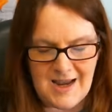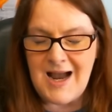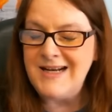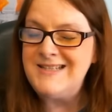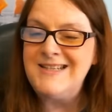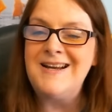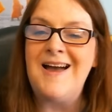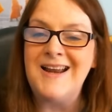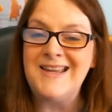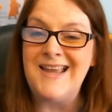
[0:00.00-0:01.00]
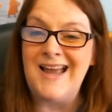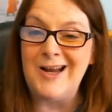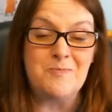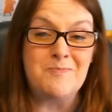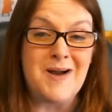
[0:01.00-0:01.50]
I did not
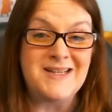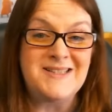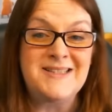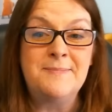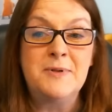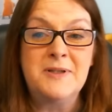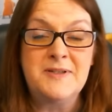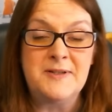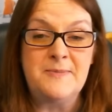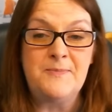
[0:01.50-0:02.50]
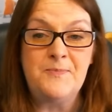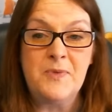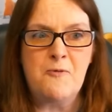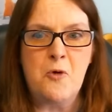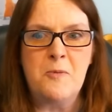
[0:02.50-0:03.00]
get my symbolism
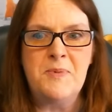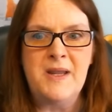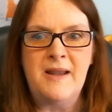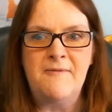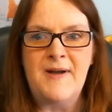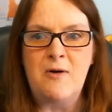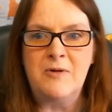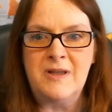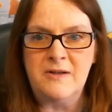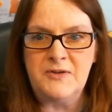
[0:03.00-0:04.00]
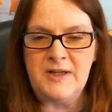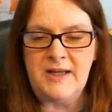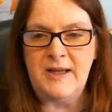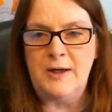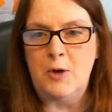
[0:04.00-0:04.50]
for being found
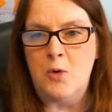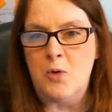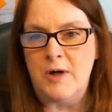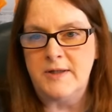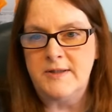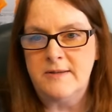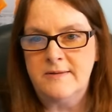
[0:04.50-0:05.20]
guilty in a court.